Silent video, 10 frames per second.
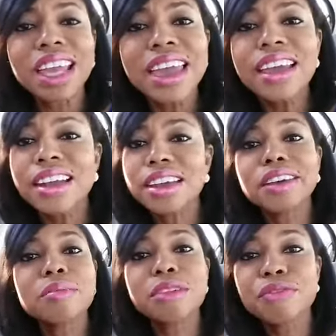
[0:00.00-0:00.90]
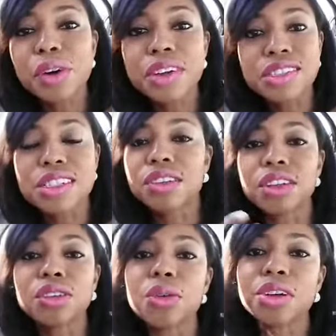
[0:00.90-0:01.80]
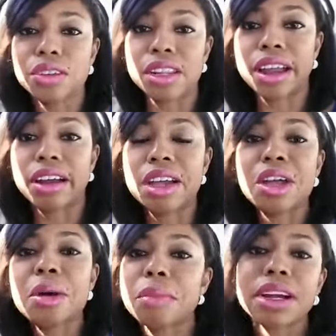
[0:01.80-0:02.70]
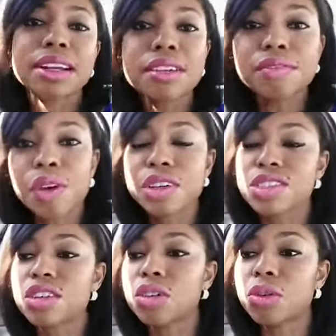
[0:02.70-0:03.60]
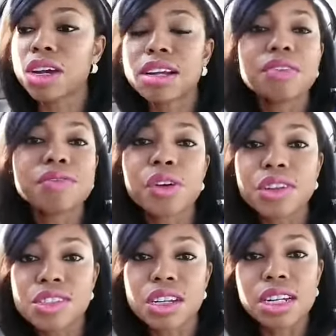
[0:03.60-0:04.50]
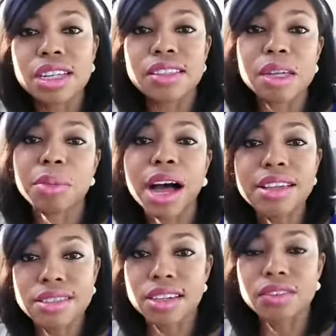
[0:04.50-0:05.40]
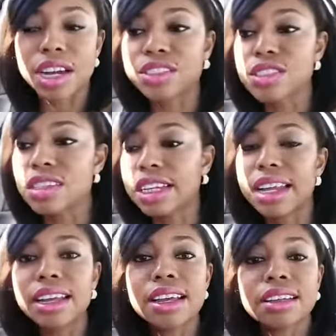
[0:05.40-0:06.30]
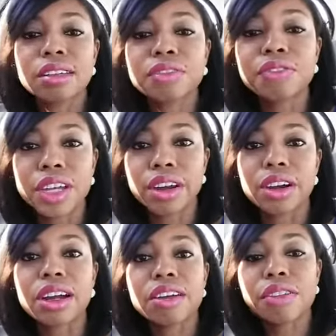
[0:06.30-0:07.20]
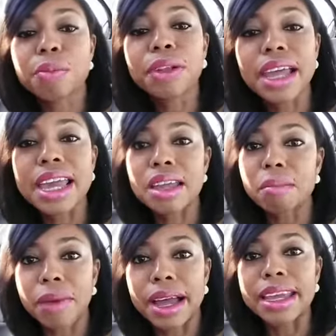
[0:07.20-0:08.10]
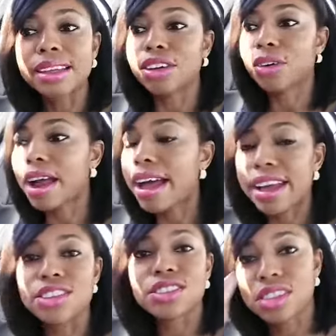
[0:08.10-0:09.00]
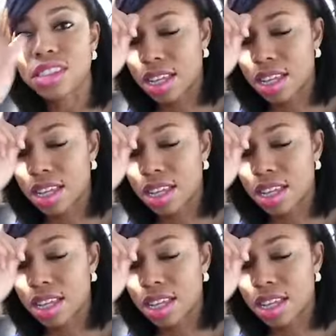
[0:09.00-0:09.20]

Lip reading: And I could have been focusing on the Lord on there, but I didn't focus on the Lord. I didn't focus on anything positive. I just let the fear of the plane might crash